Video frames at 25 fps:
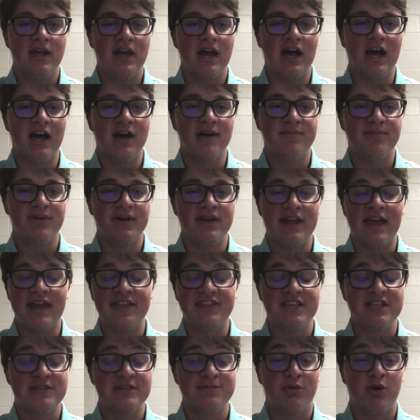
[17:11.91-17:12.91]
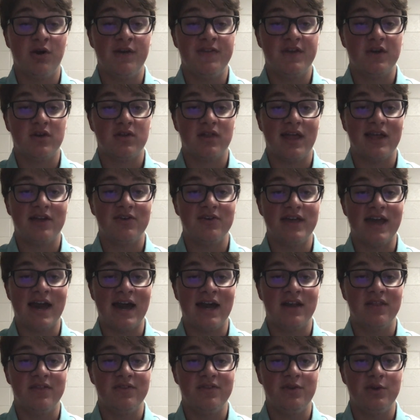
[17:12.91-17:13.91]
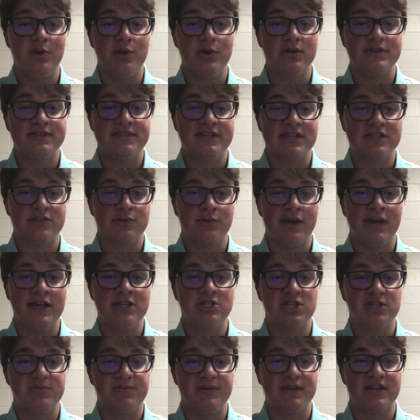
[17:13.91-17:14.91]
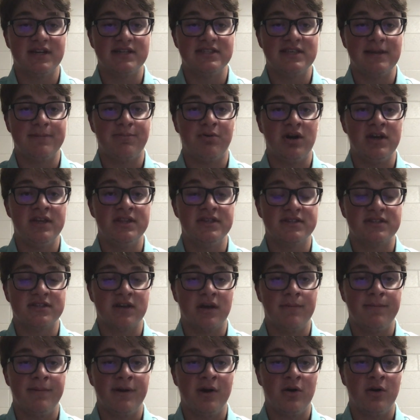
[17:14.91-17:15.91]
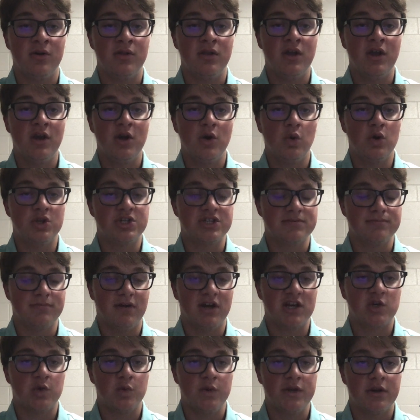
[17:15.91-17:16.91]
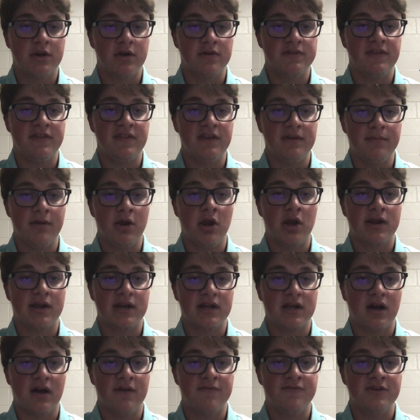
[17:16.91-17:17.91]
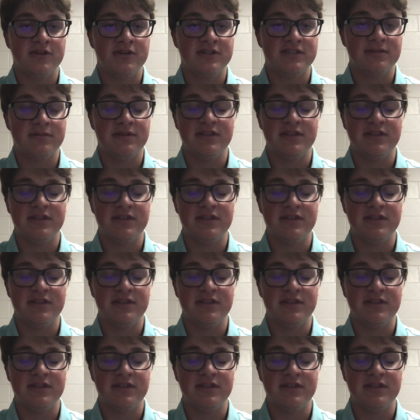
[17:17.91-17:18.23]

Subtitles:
But at this point, they're likely out of the New Year's 6 race just because they play in the Sun Belt, which is much weaker than the American Conference.